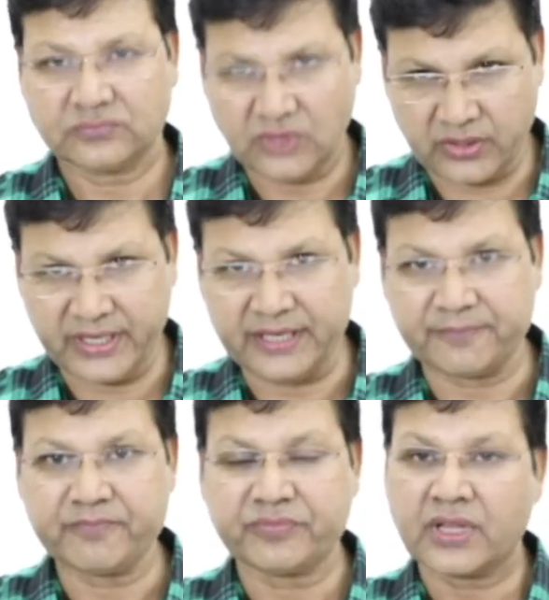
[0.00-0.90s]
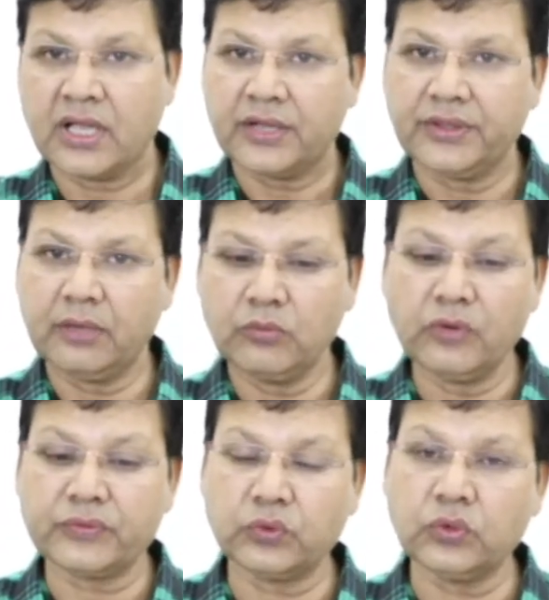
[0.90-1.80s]
Okay, now
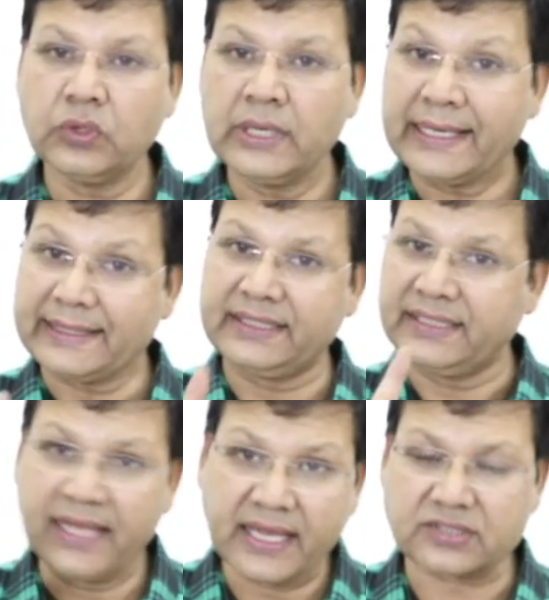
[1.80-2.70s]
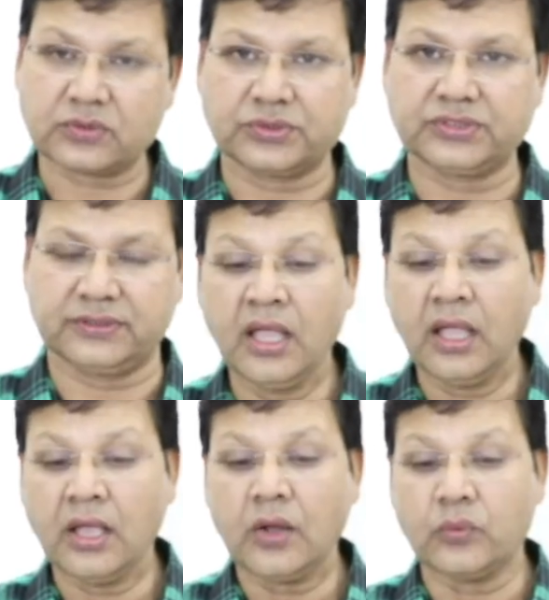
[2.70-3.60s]
move to the next question.
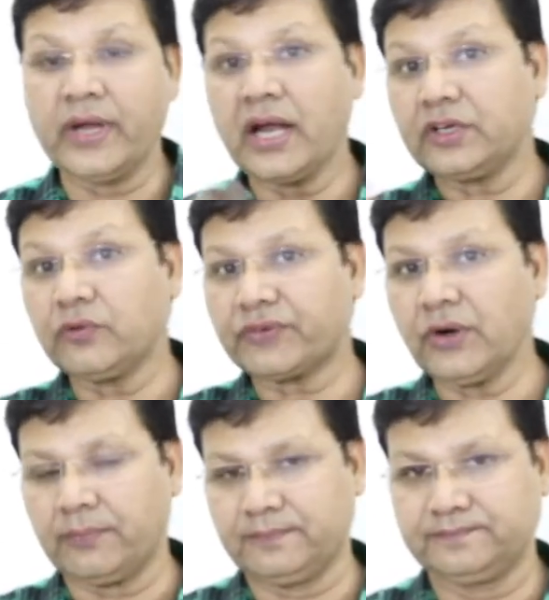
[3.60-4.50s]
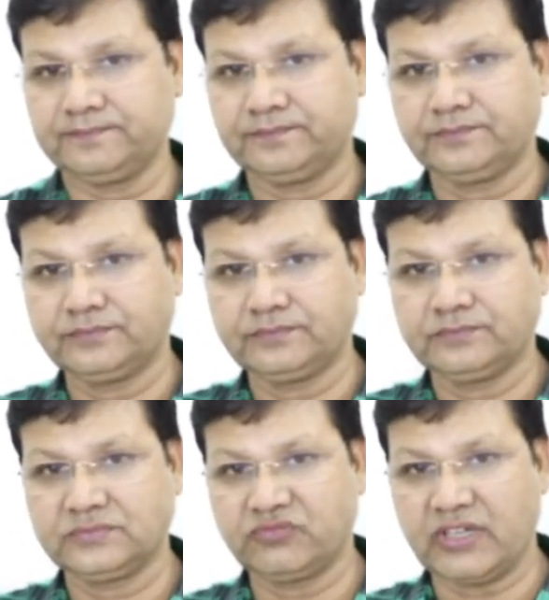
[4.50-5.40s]
Where are you from?
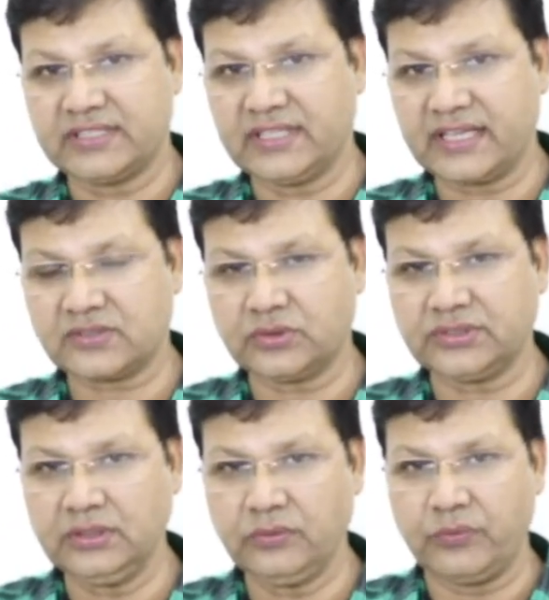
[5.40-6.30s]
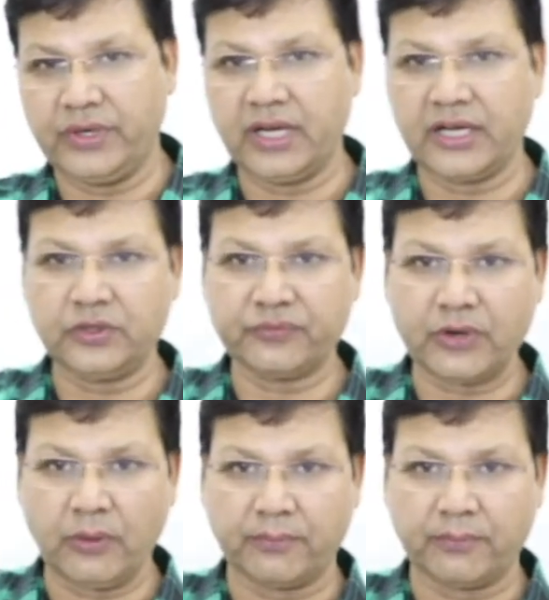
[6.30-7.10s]
What is the next question? Where are you from?